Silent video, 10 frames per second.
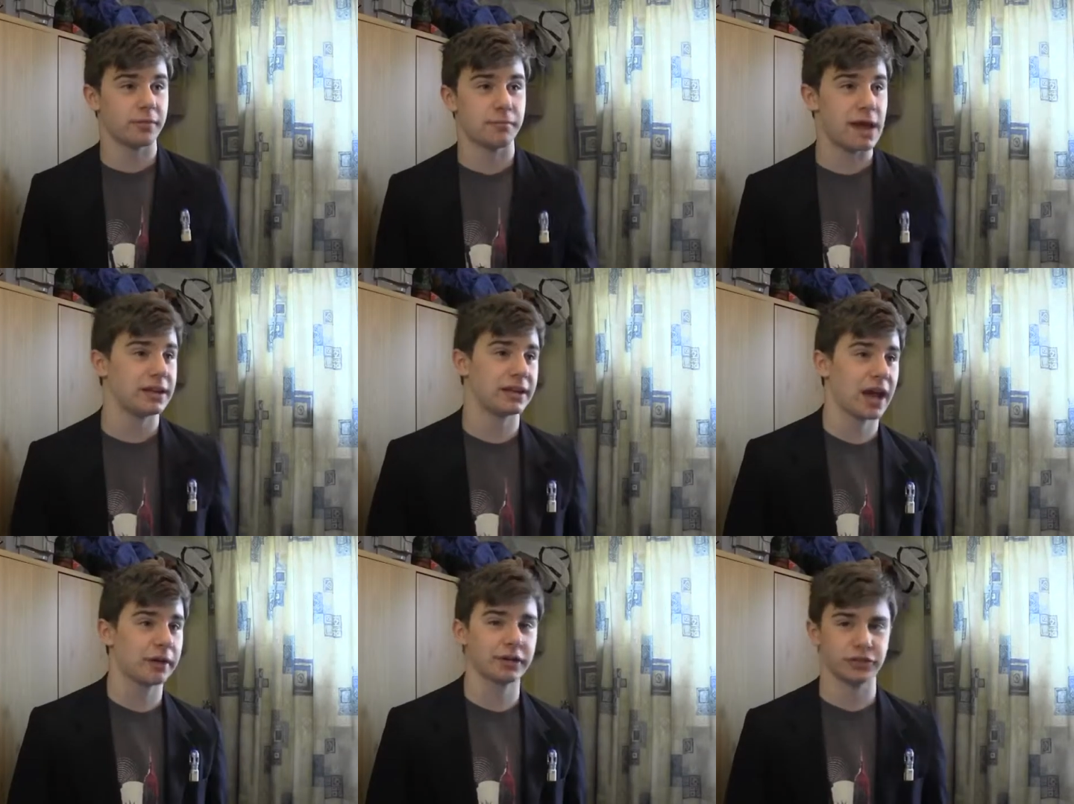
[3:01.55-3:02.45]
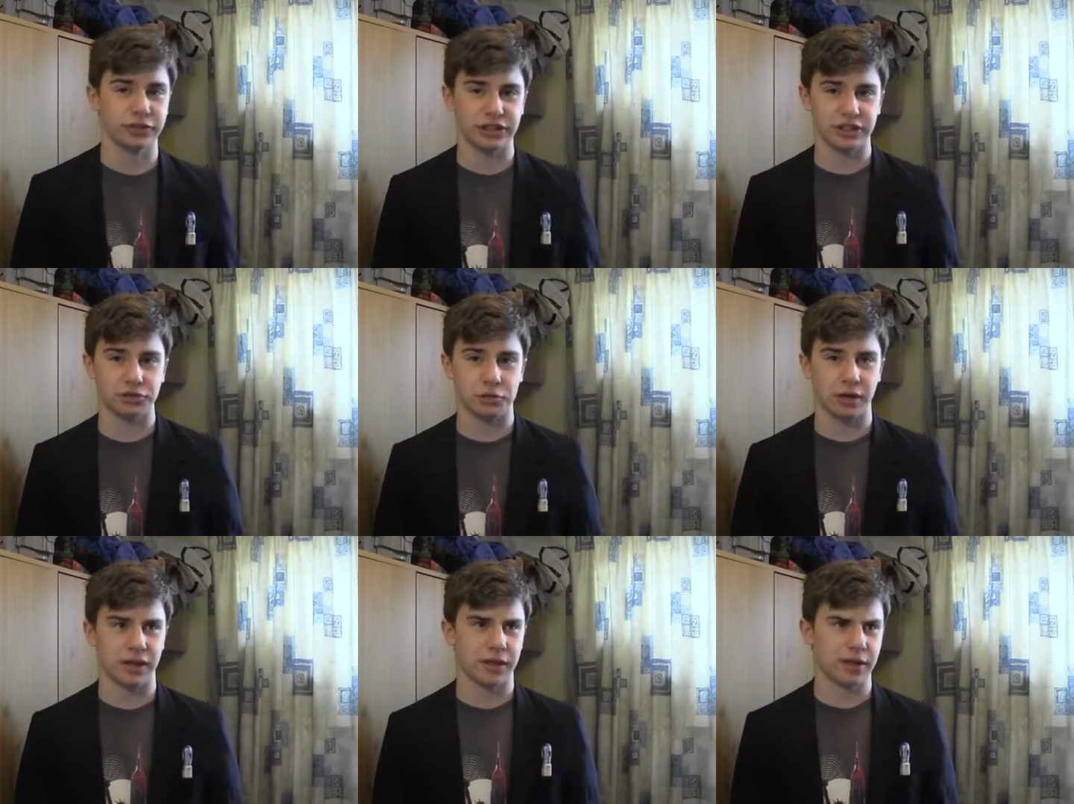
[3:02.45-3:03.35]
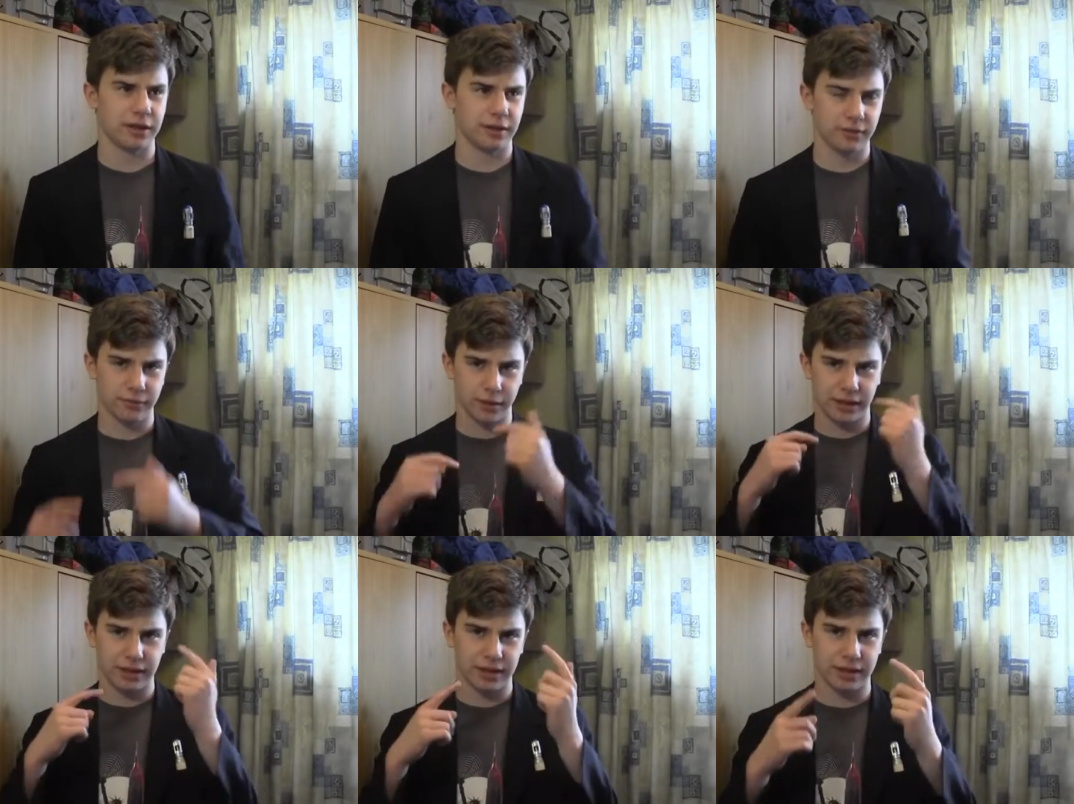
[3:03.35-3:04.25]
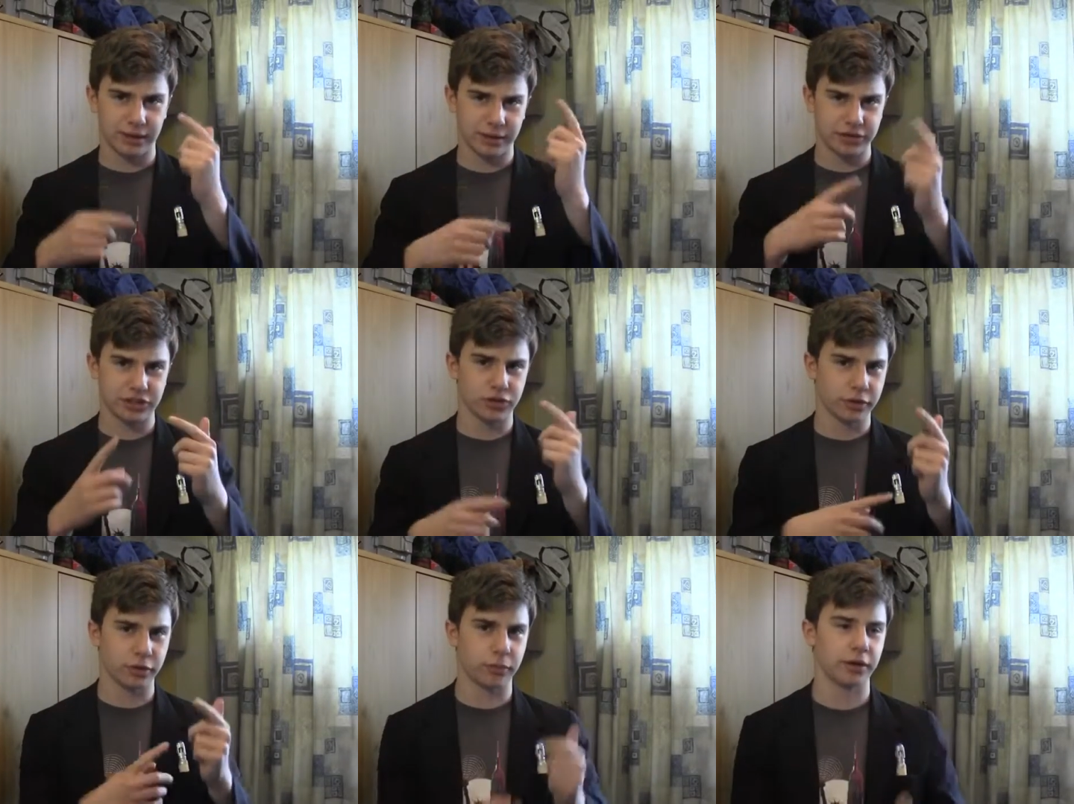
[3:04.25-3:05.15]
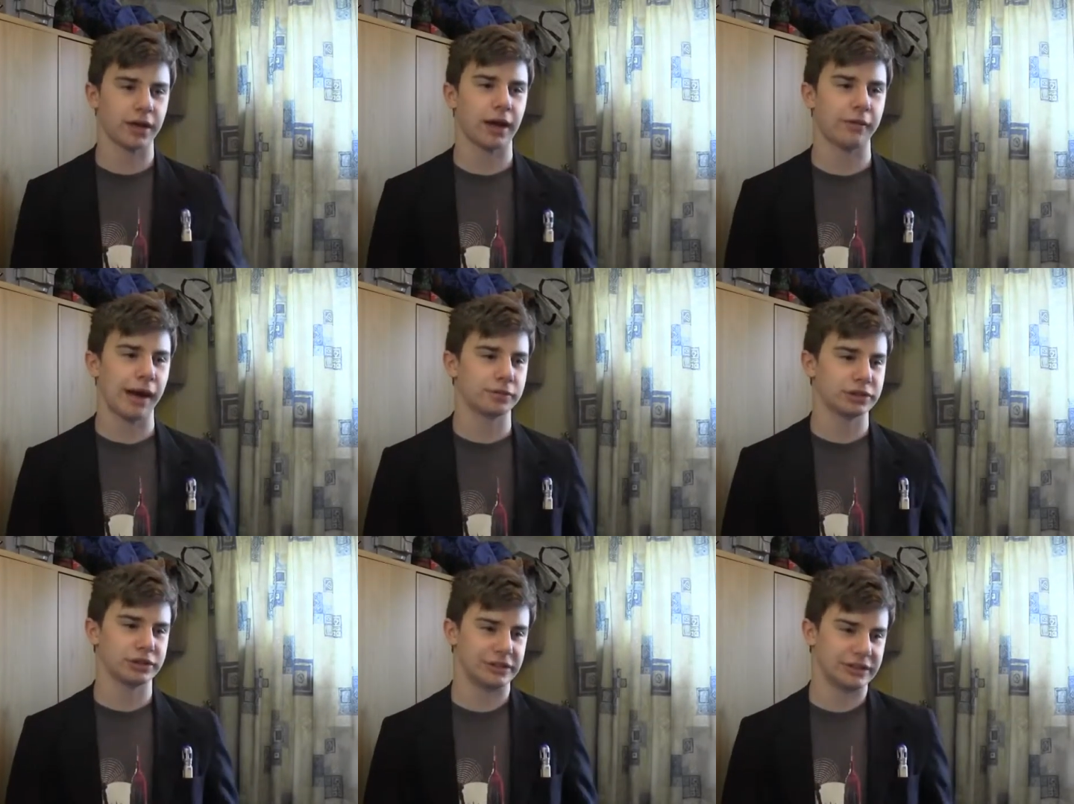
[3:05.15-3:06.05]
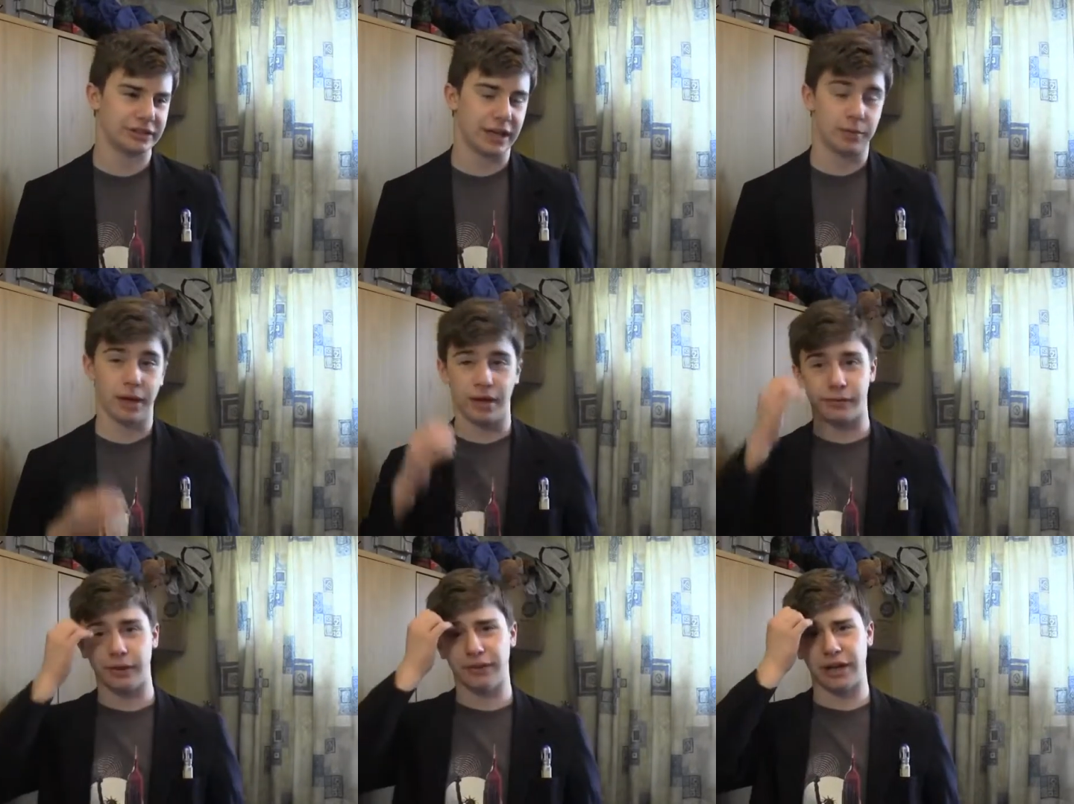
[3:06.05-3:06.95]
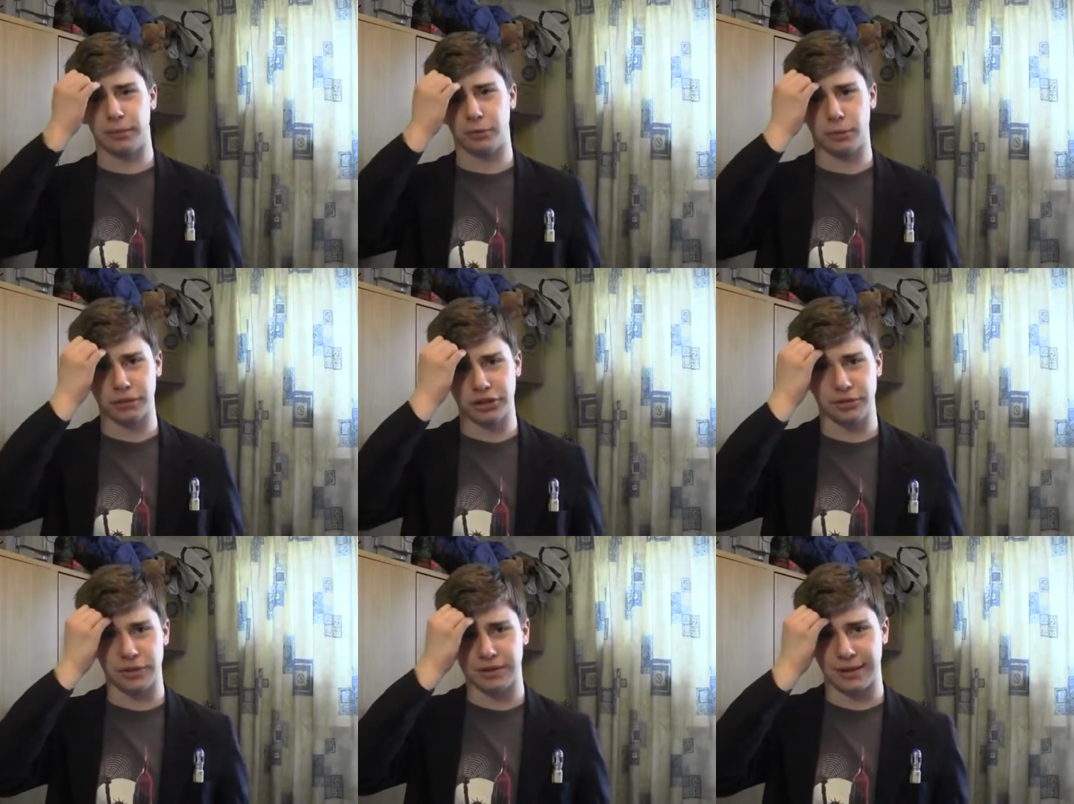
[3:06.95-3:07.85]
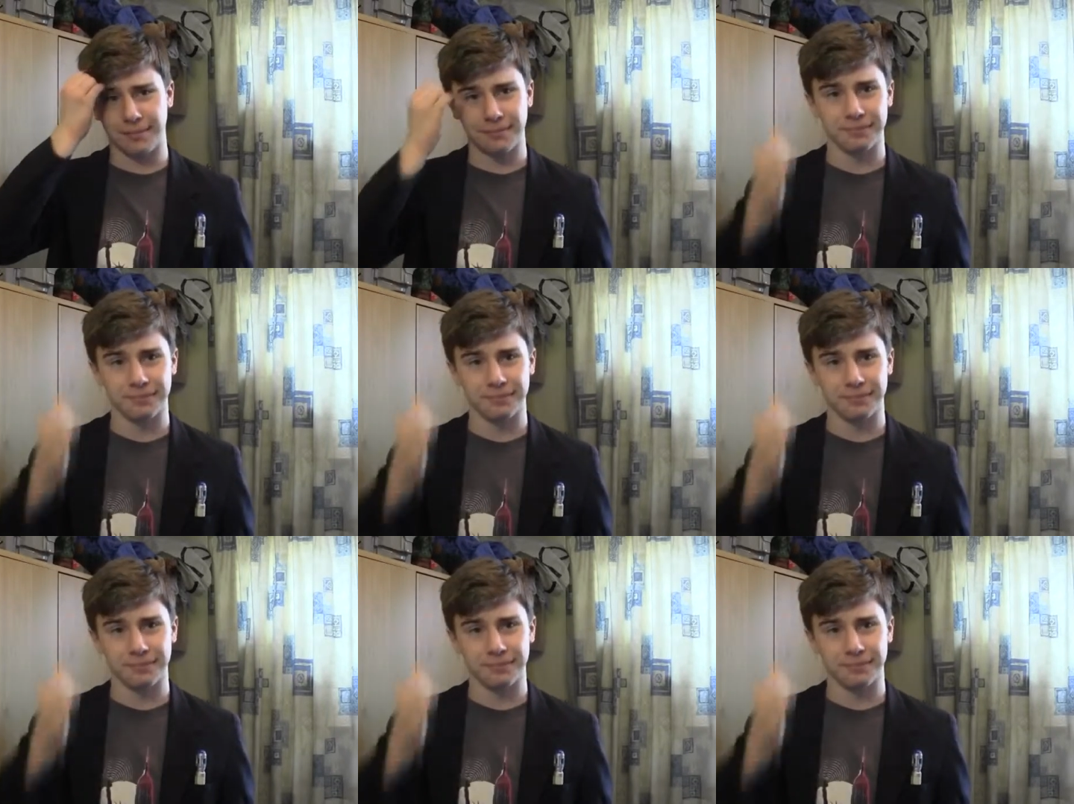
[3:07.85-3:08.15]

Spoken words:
compelling character in the story, and it's very clear that she's trying to work out how to escape every available opportunity.